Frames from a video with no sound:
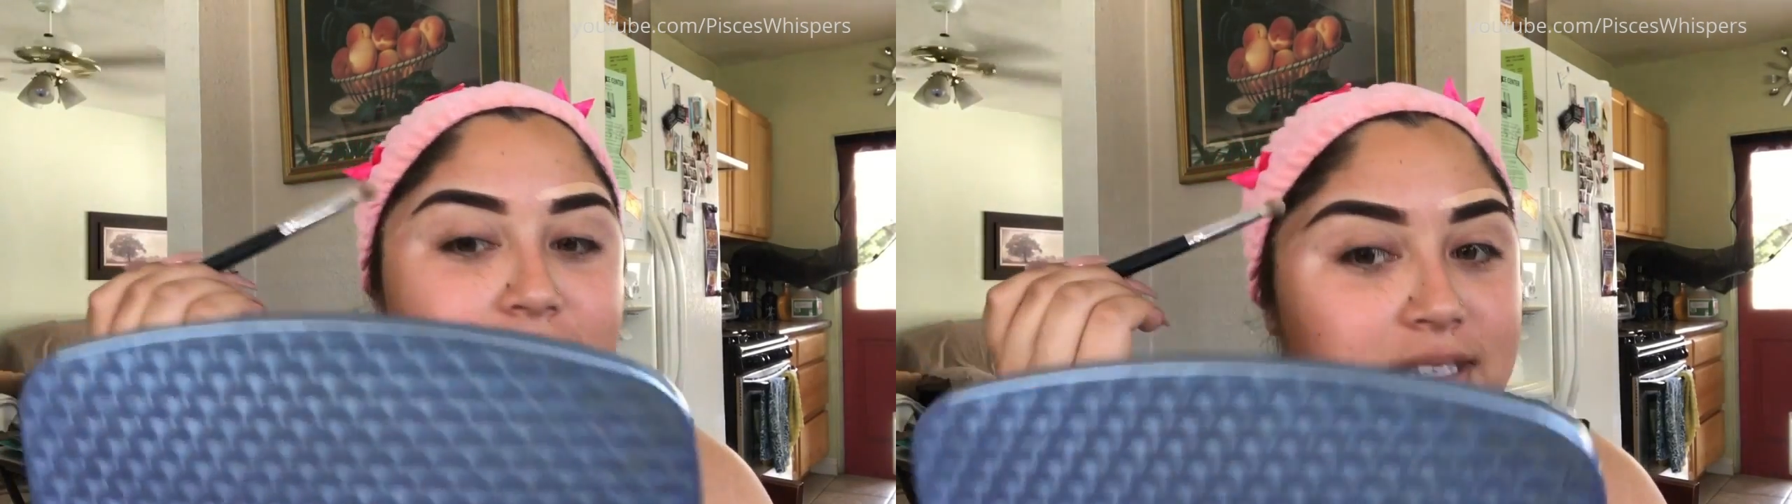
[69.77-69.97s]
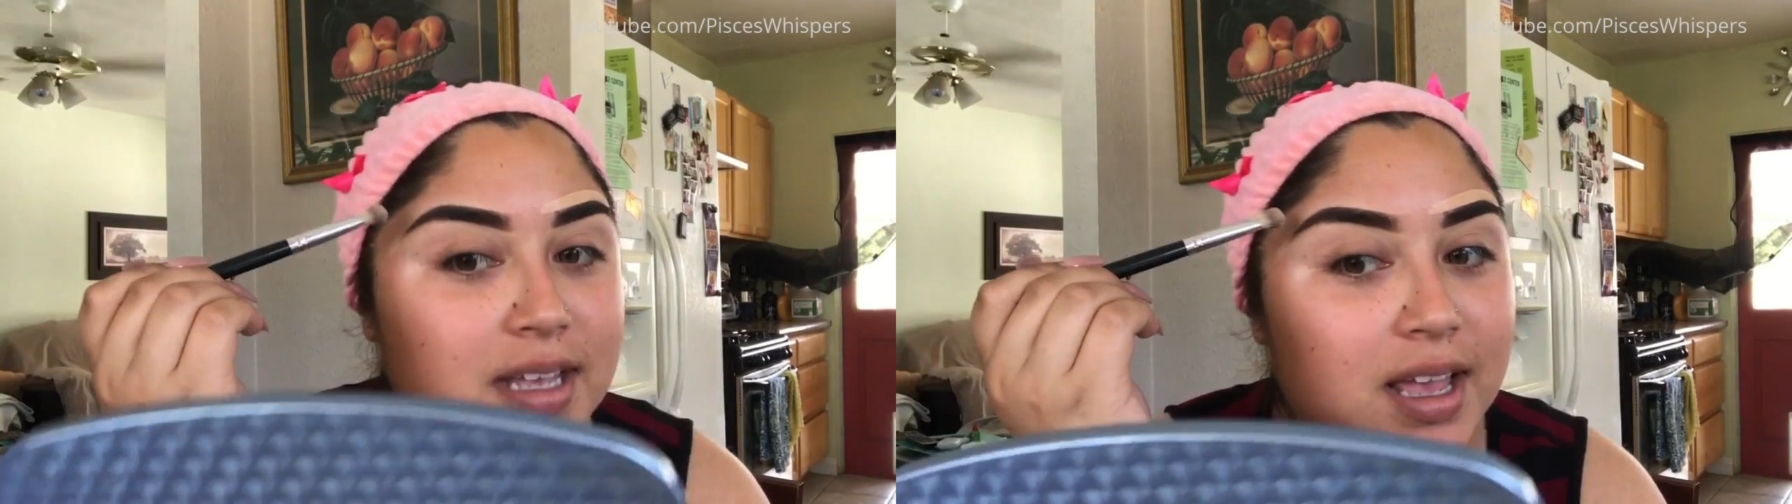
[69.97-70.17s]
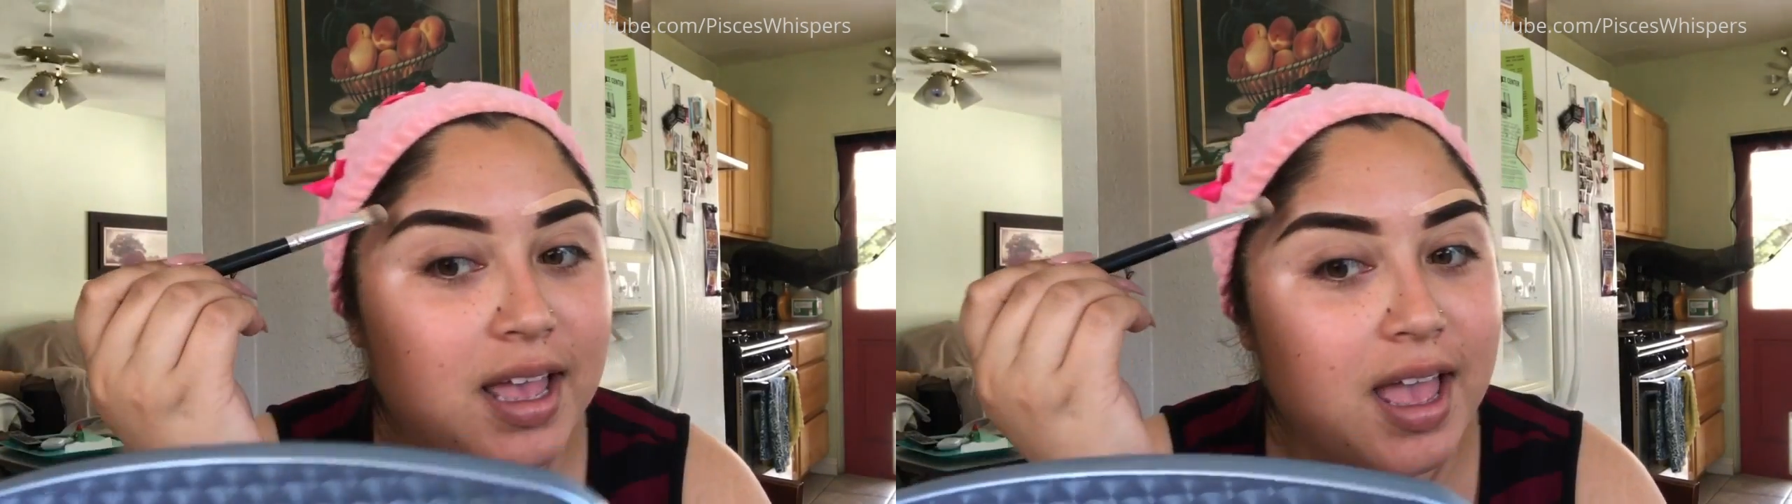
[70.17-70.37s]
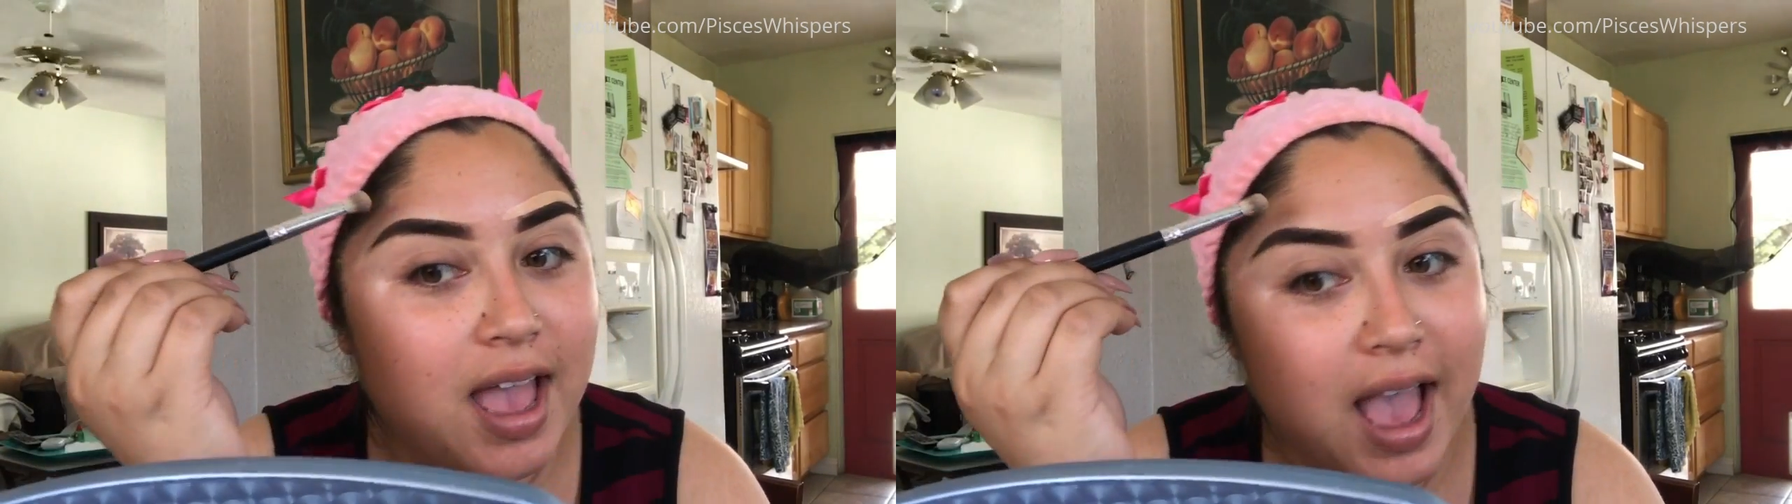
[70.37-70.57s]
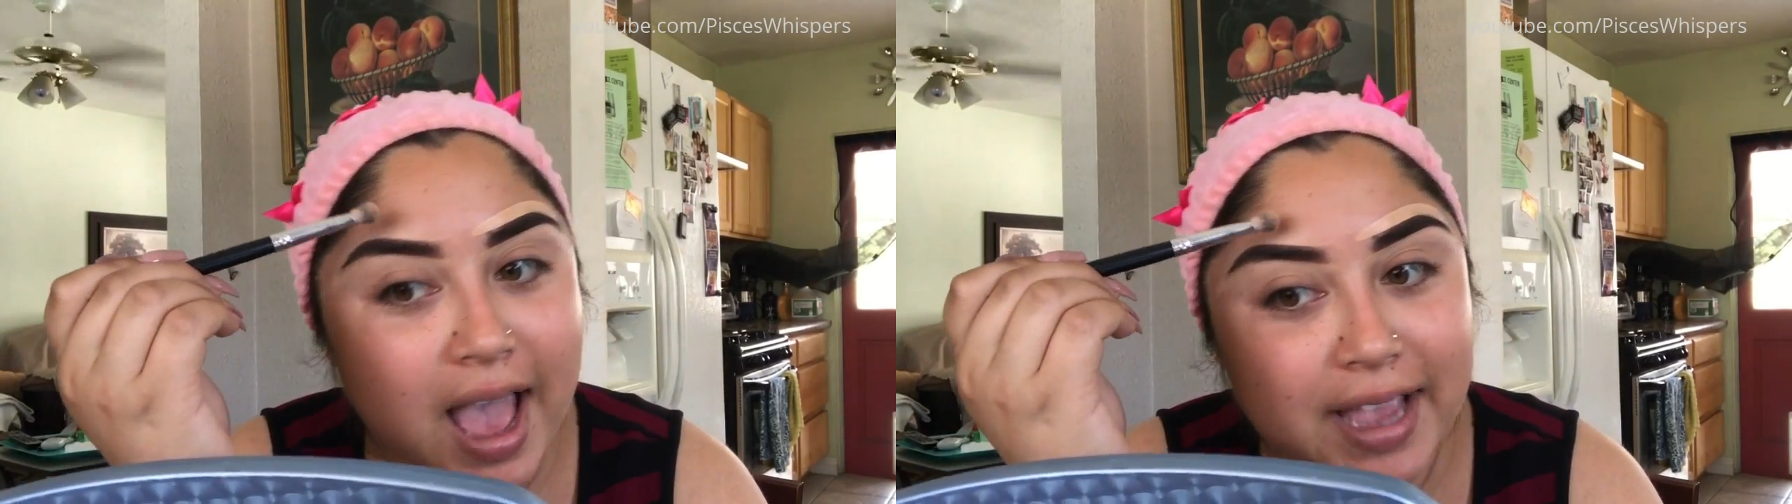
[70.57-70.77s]
out
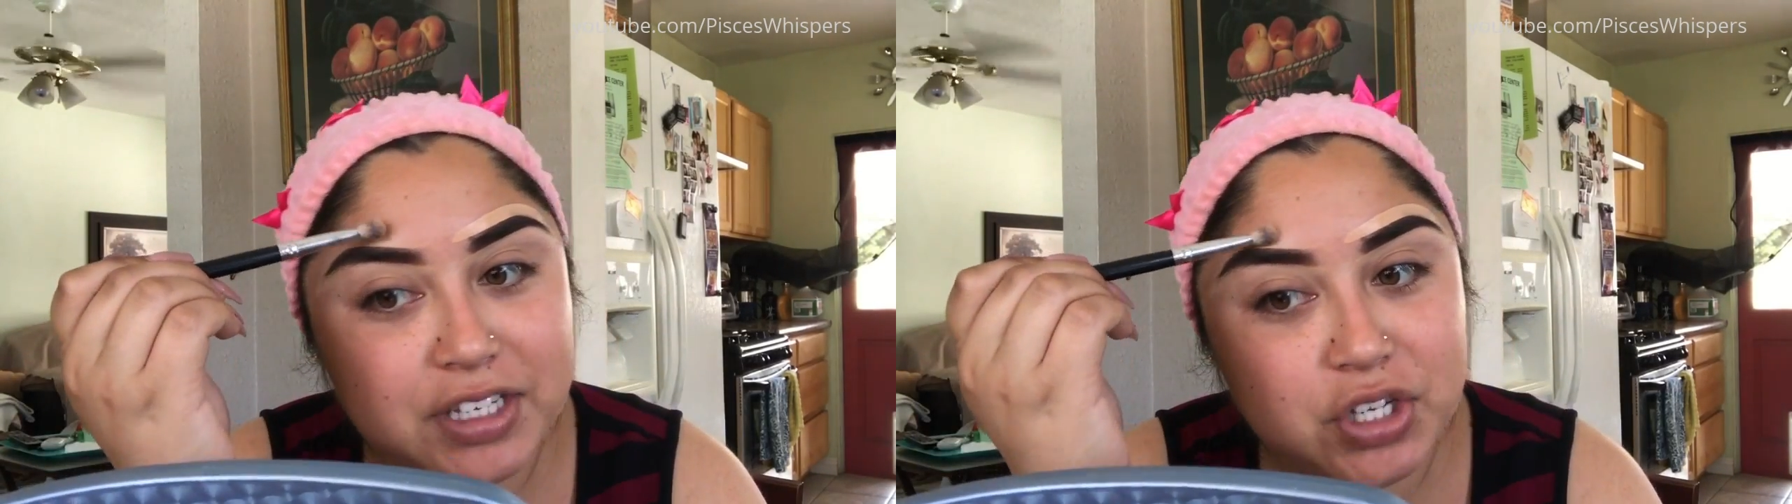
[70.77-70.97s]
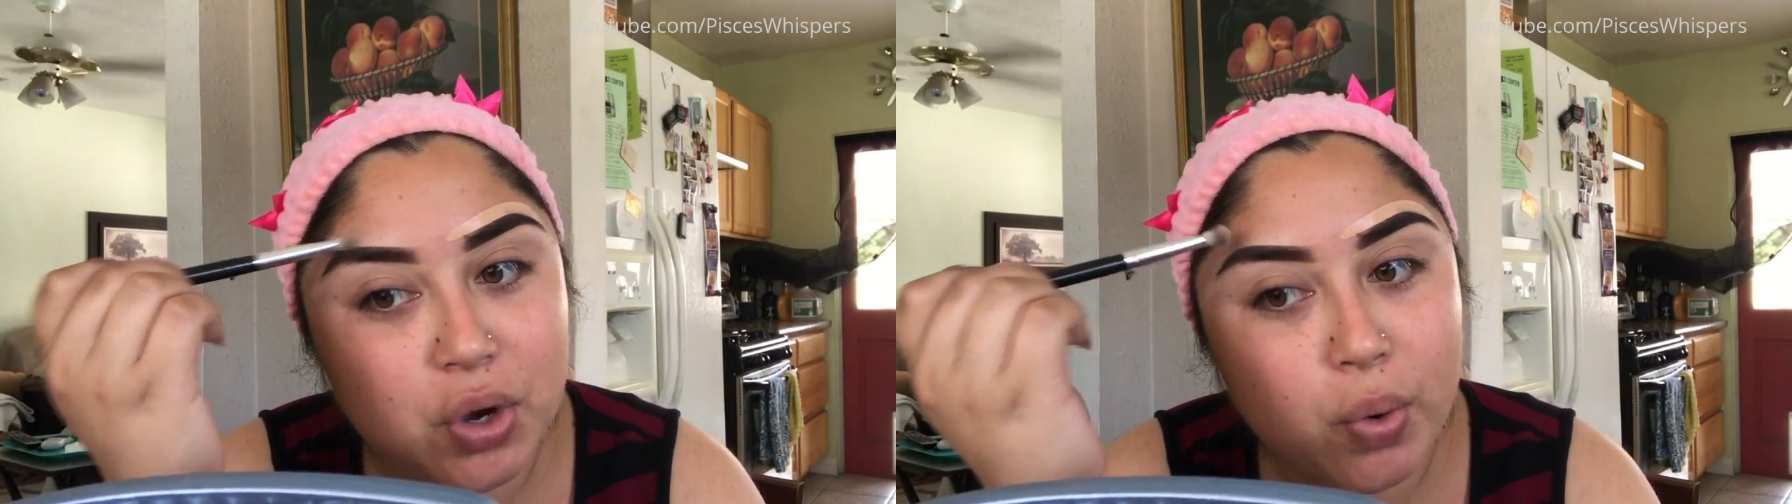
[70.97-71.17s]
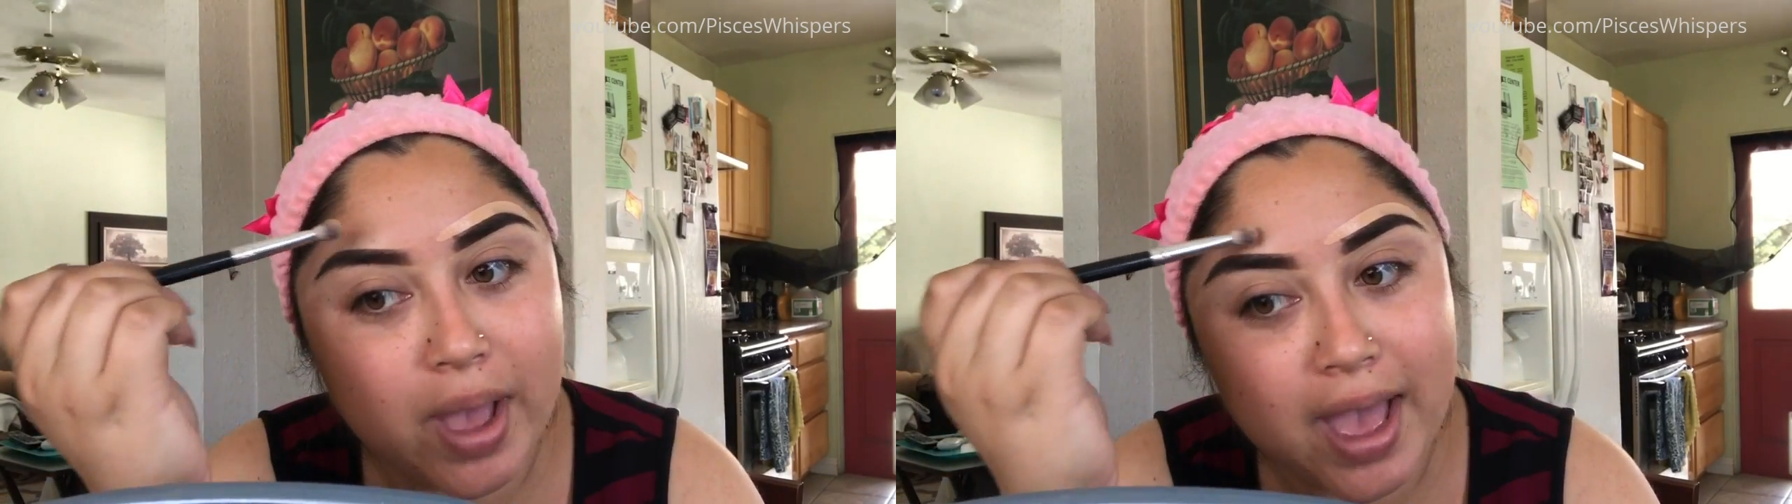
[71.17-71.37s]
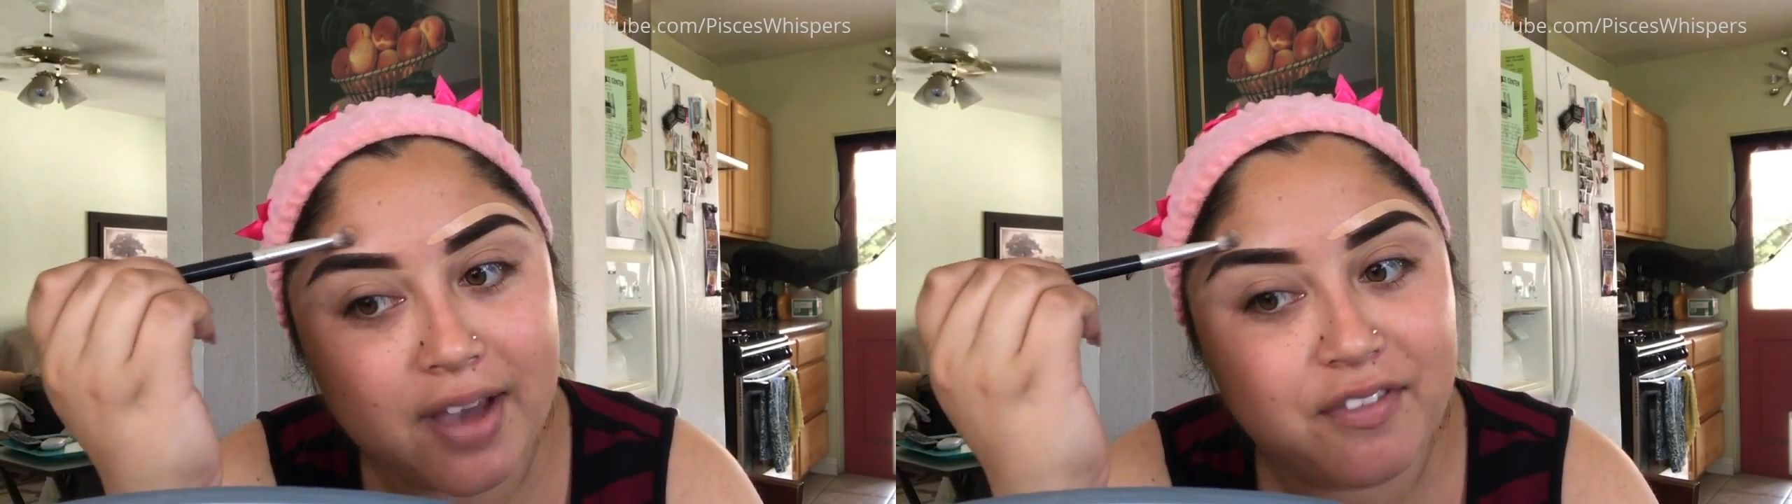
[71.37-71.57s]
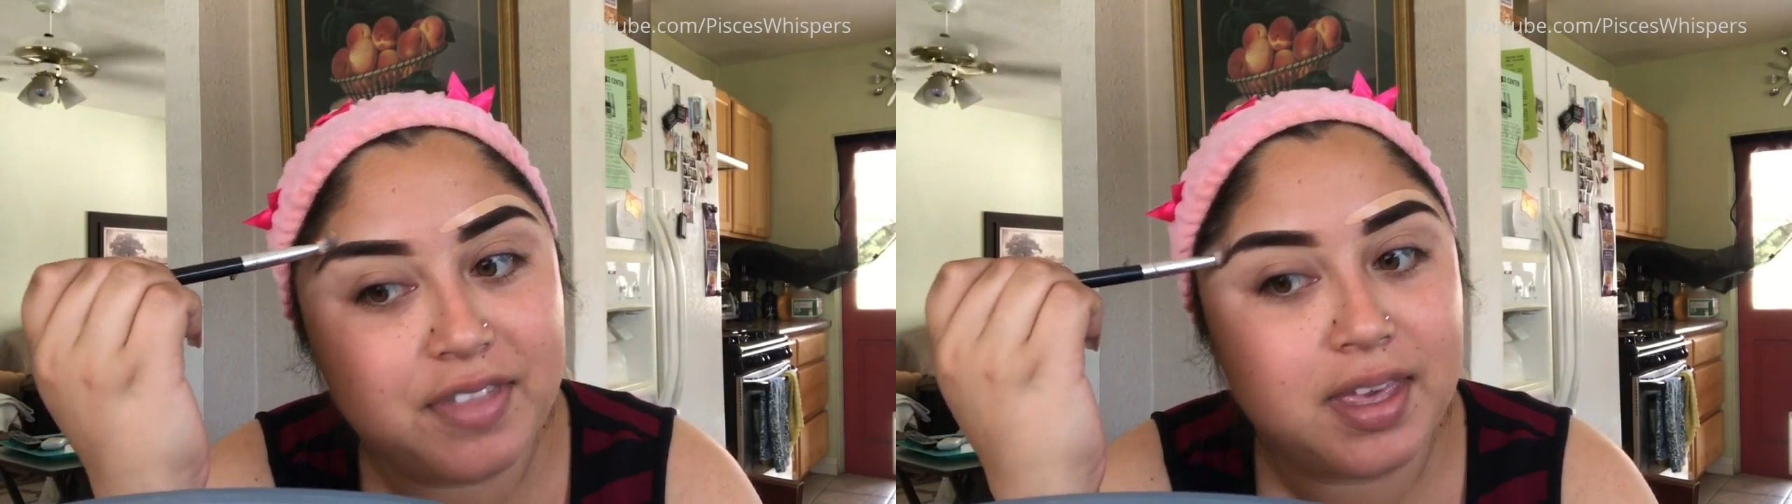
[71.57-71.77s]
so that way
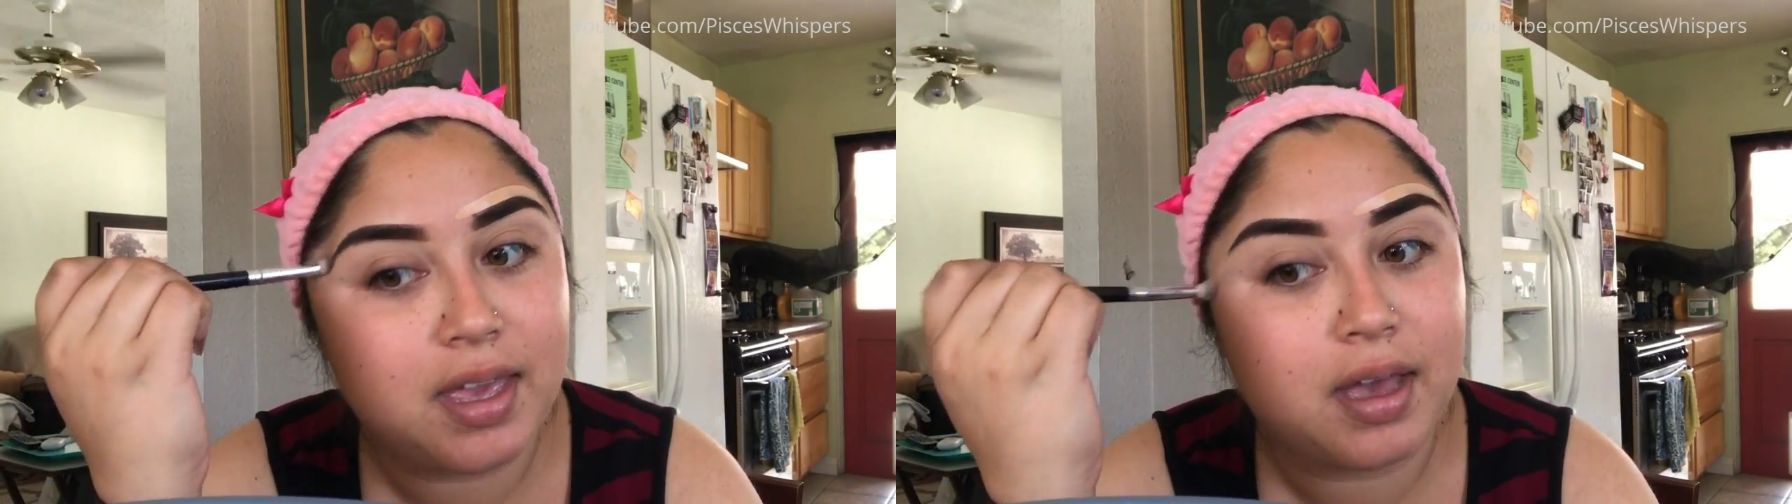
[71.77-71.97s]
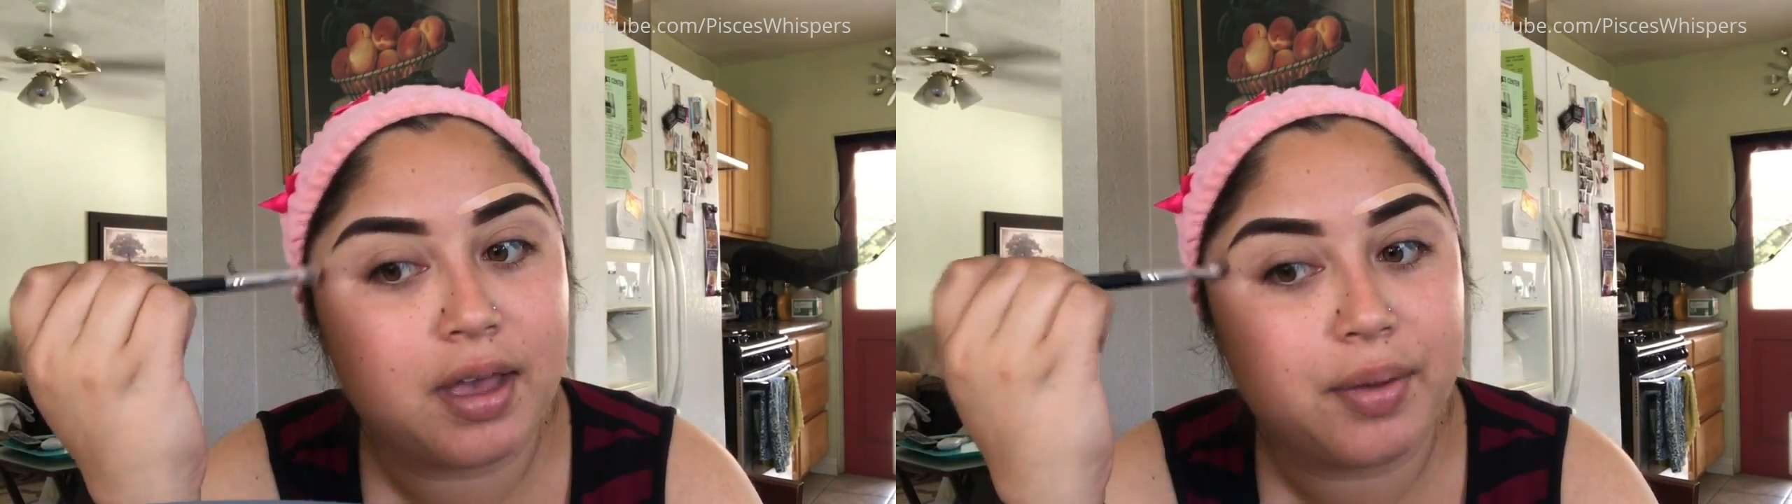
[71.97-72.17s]
I can